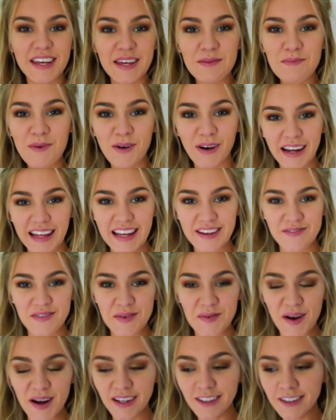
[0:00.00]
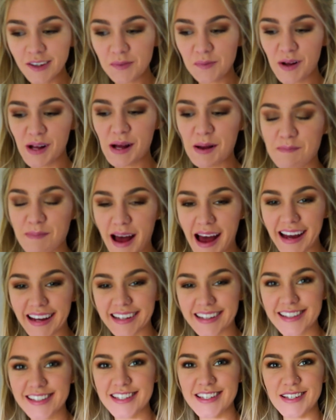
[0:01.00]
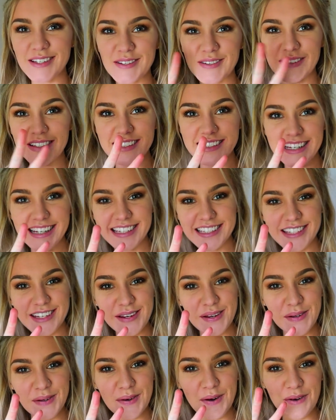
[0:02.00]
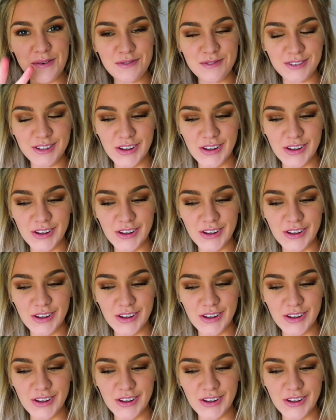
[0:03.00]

Good morning everyone, welcome back to day two of